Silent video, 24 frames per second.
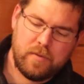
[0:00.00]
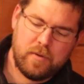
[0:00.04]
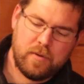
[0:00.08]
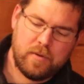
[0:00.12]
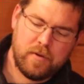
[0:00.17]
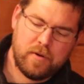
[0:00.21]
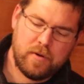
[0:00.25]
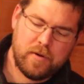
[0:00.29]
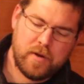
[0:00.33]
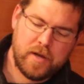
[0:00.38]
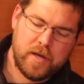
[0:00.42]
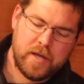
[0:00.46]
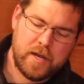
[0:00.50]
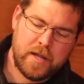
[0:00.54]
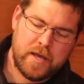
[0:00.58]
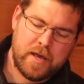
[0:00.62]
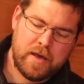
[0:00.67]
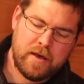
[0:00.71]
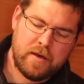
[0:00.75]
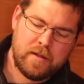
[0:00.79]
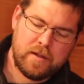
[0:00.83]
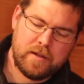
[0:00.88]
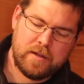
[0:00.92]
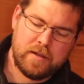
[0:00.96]
Pour it
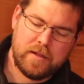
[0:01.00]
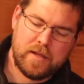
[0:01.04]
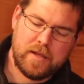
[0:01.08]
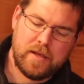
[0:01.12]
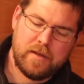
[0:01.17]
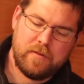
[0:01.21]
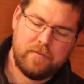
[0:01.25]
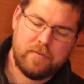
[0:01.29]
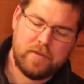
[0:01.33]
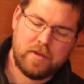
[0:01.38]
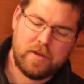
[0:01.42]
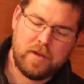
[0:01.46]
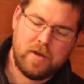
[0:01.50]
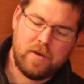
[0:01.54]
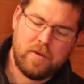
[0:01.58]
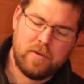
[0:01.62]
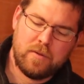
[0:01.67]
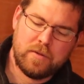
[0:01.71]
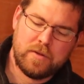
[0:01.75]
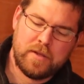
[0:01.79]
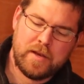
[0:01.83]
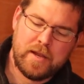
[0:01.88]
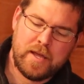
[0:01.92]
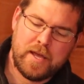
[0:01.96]
out. Love the
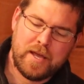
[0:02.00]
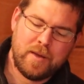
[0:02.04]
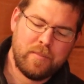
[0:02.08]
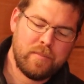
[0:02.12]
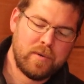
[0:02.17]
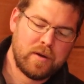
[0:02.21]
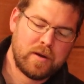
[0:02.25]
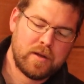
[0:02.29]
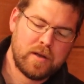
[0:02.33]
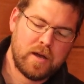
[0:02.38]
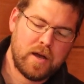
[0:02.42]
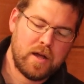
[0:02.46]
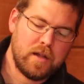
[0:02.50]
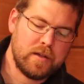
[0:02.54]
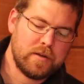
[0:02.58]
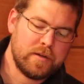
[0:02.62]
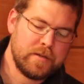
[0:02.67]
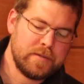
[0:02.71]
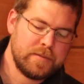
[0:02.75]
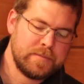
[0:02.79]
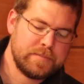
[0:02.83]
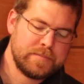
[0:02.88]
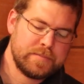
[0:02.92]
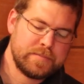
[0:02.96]
golden amber
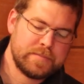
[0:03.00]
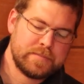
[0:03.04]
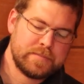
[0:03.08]
color.